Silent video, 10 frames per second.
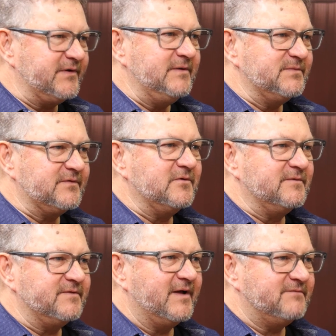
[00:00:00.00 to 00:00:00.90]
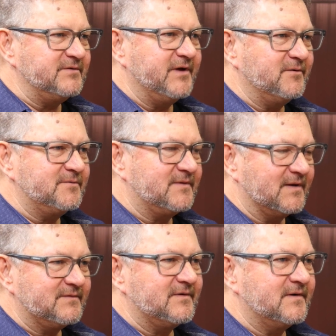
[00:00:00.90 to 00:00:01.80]
seems to have leveled out.
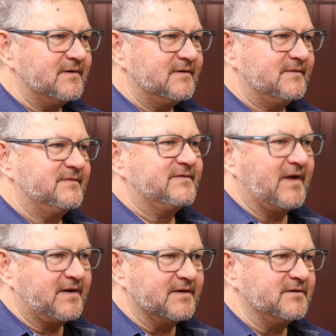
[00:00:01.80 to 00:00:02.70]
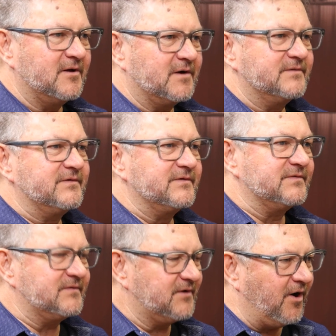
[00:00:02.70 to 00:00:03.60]
That's our second
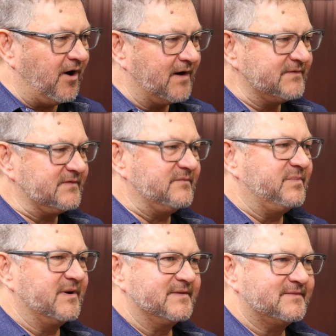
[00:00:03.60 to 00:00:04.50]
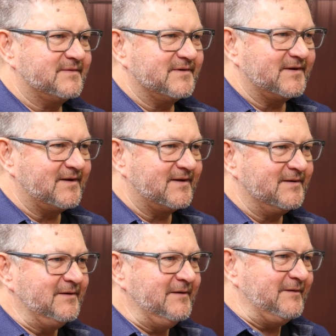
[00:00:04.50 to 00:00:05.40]
largest cost. But
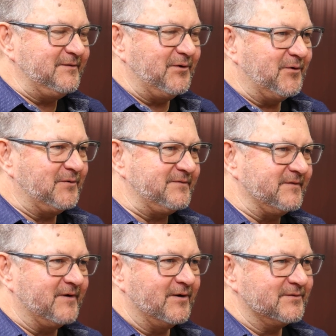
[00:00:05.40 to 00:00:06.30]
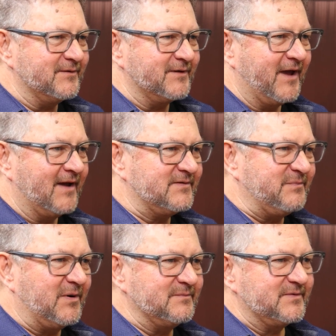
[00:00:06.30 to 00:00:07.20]
if you've gone to the gas
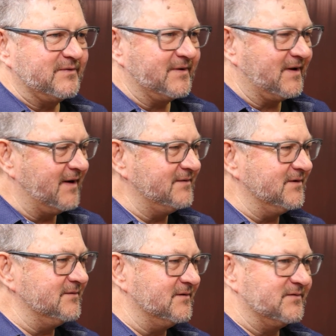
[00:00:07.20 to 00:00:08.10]
pumps like I did